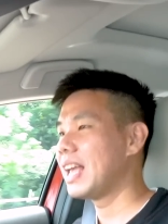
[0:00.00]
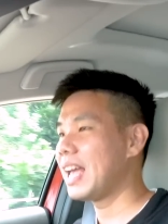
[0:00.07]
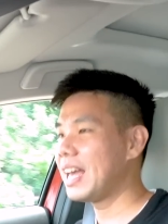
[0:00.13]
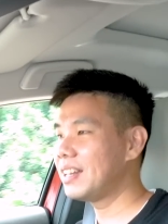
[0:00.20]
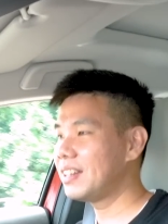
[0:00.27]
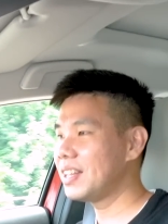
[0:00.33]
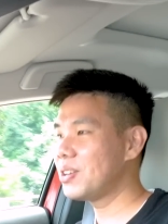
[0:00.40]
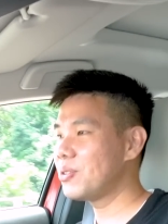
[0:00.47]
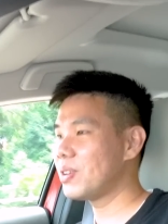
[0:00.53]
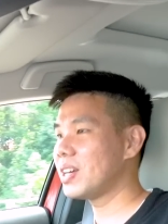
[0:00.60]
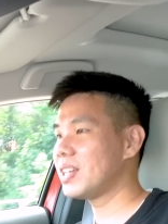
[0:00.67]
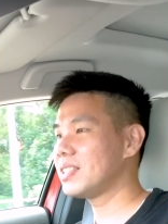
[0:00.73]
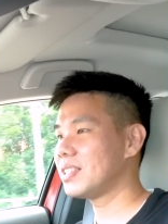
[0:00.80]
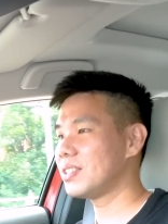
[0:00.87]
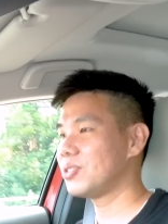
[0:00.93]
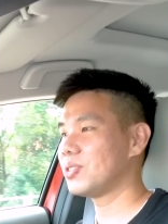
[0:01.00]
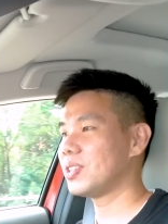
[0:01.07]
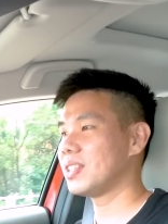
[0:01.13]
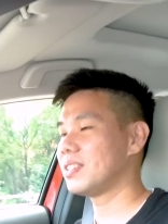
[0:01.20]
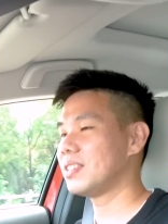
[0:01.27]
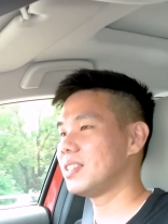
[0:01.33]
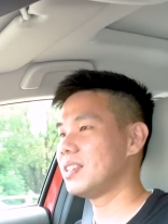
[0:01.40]
Handling wise, as you
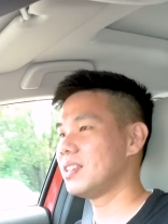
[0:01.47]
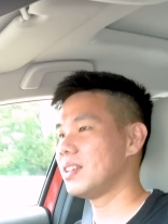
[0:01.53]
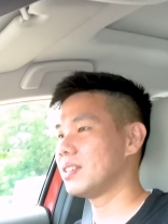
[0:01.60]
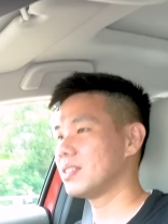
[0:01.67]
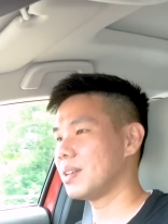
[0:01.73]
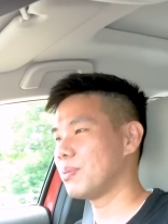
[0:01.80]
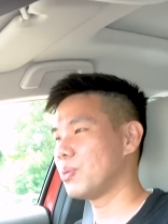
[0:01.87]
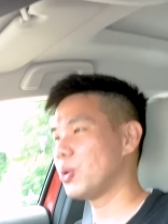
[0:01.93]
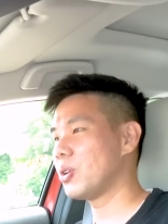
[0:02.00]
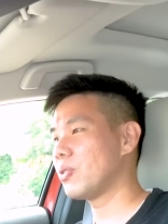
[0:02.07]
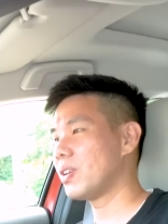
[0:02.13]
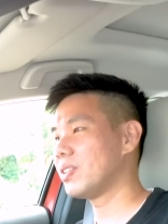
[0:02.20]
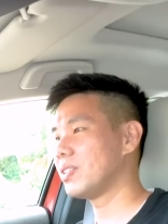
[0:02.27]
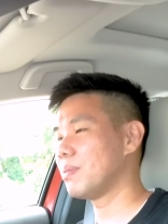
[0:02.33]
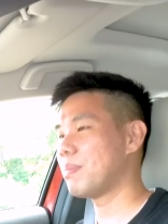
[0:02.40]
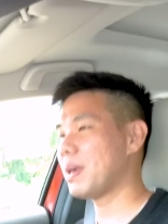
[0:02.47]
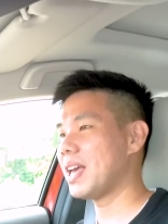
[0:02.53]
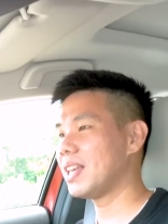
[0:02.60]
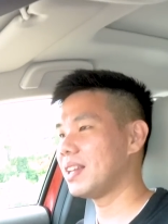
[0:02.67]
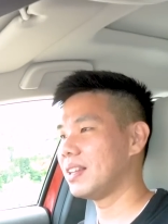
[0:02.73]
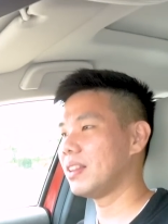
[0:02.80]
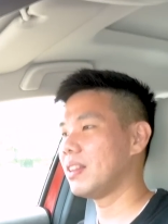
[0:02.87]
can see as I'm going around the
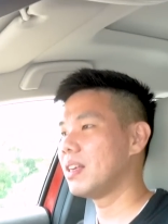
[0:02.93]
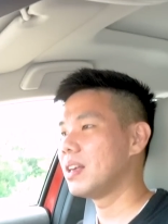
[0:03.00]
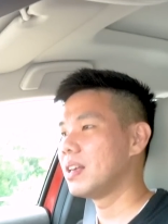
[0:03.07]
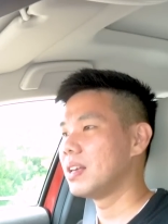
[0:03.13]
bend,